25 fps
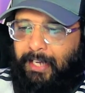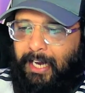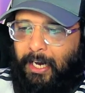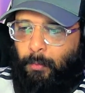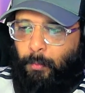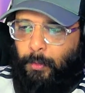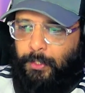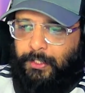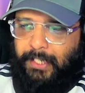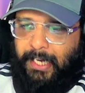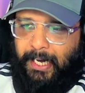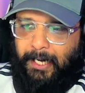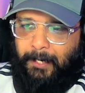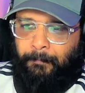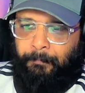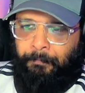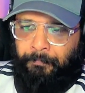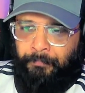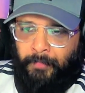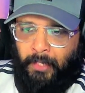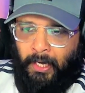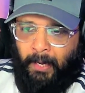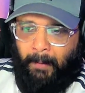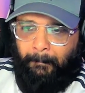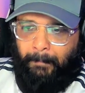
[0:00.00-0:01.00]
was at.
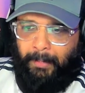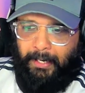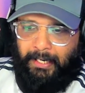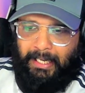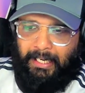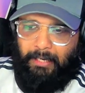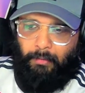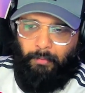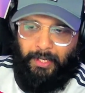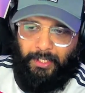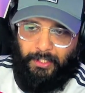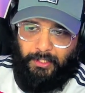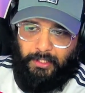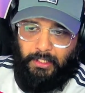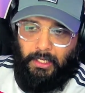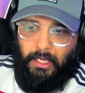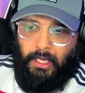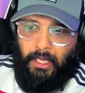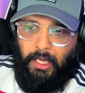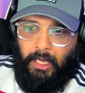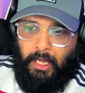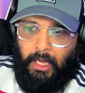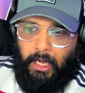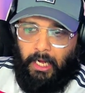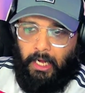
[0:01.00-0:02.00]
But anyways,
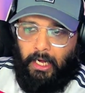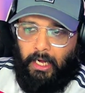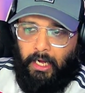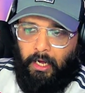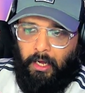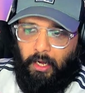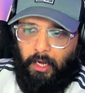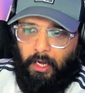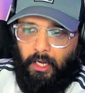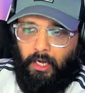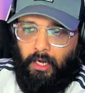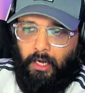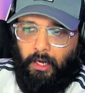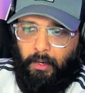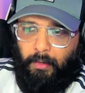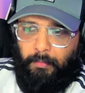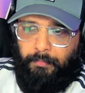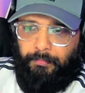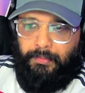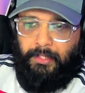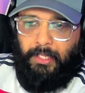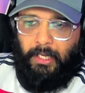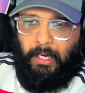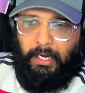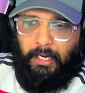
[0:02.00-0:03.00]

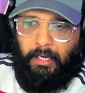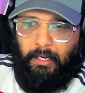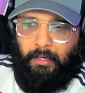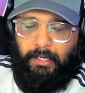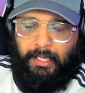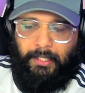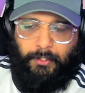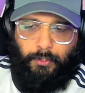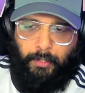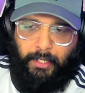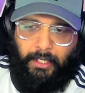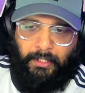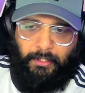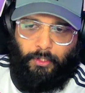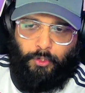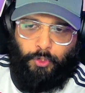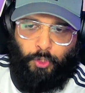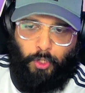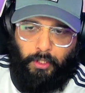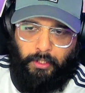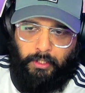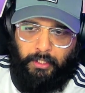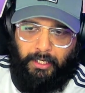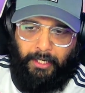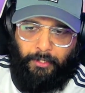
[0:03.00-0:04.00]
let's look at the
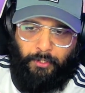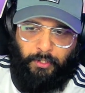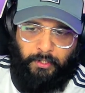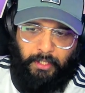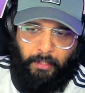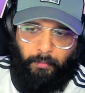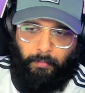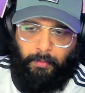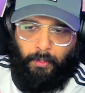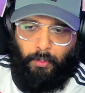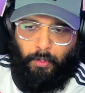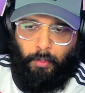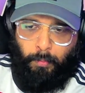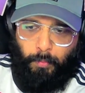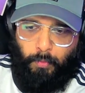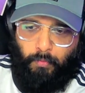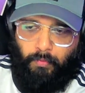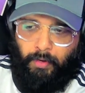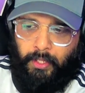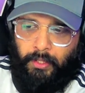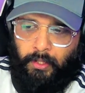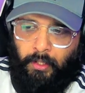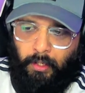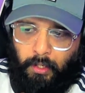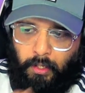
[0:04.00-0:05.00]
short direction, then we're going to
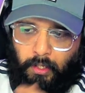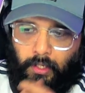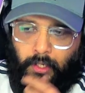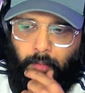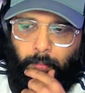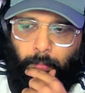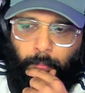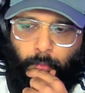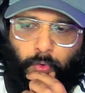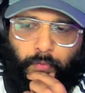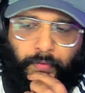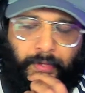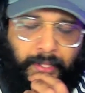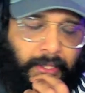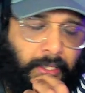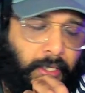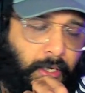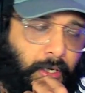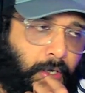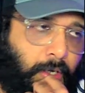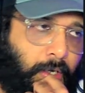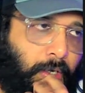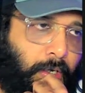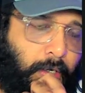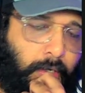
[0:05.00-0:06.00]
move
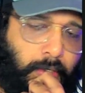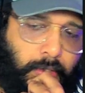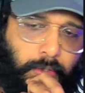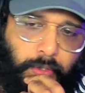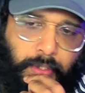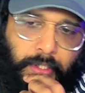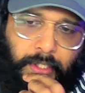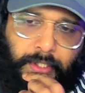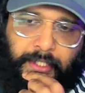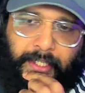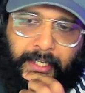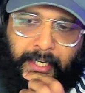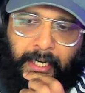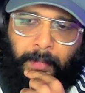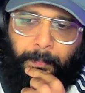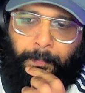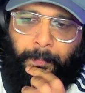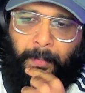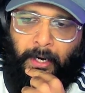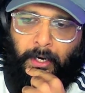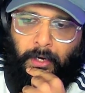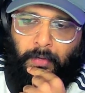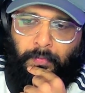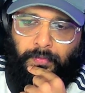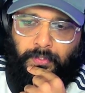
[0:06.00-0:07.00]
to the second
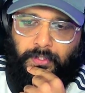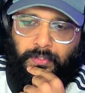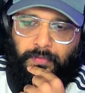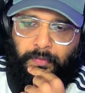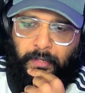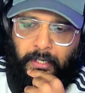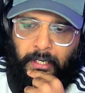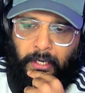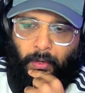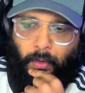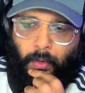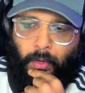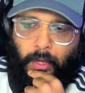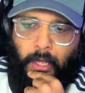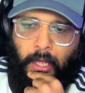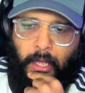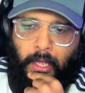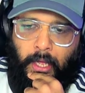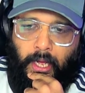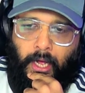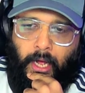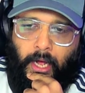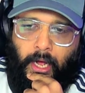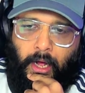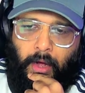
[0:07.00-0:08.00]
part of this video.
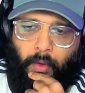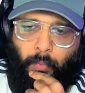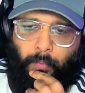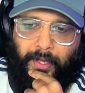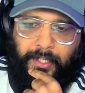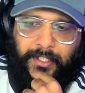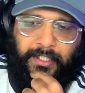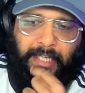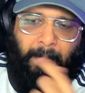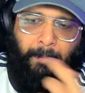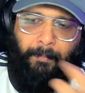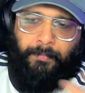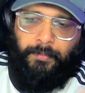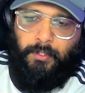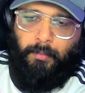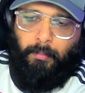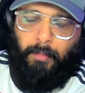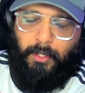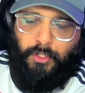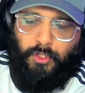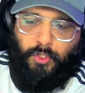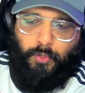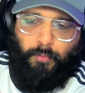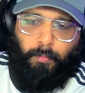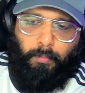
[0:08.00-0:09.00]
West Ham's
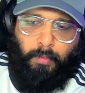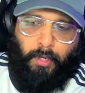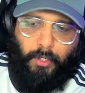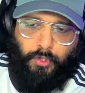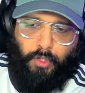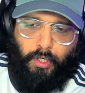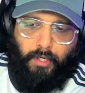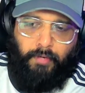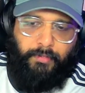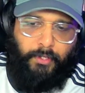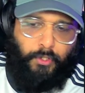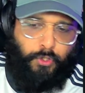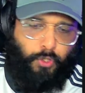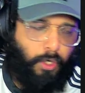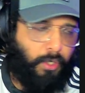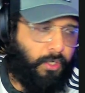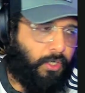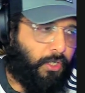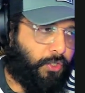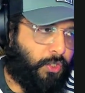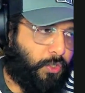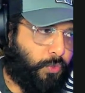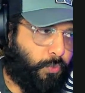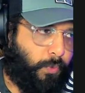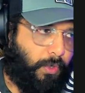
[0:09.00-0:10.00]
majority of the short
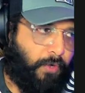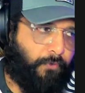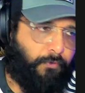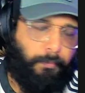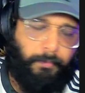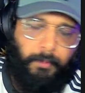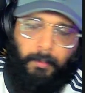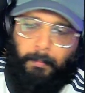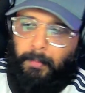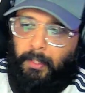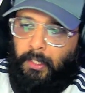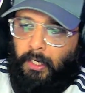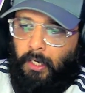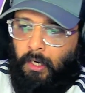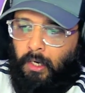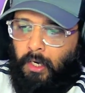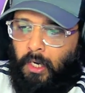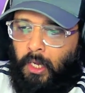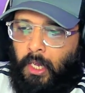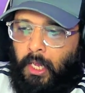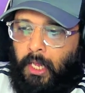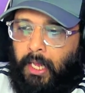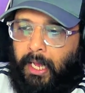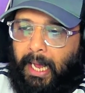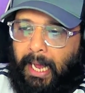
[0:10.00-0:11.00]
directions were from the middle,
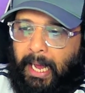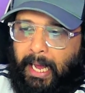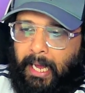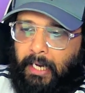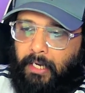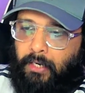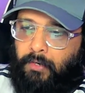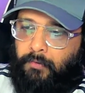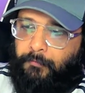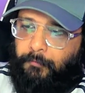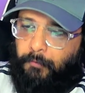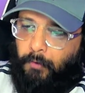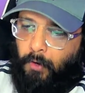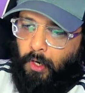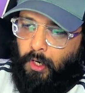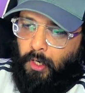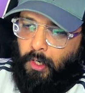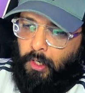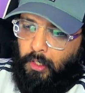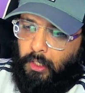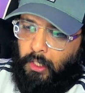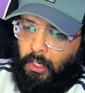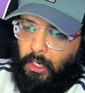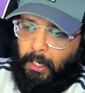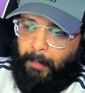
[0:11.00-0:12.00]
and for
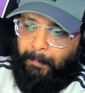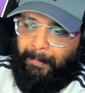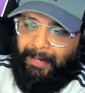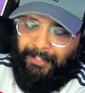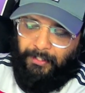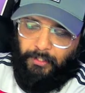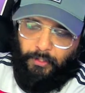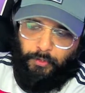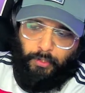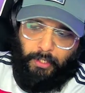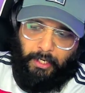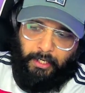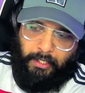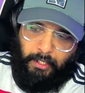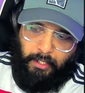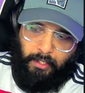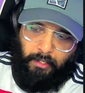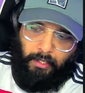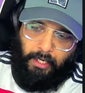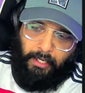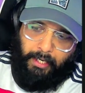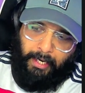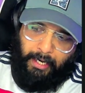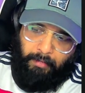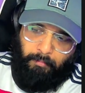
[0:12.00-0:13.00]
Manchester United,
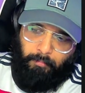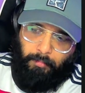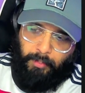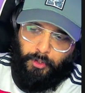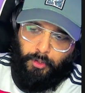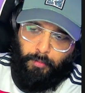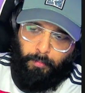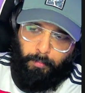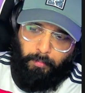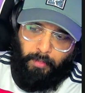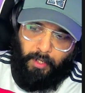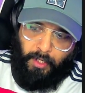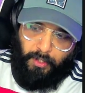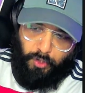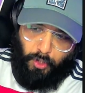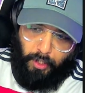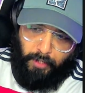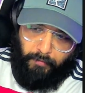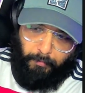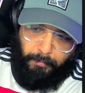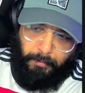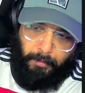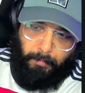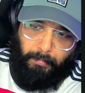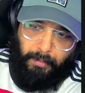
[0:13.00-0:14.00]
again, majority
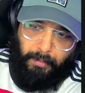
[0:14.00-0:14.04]
from the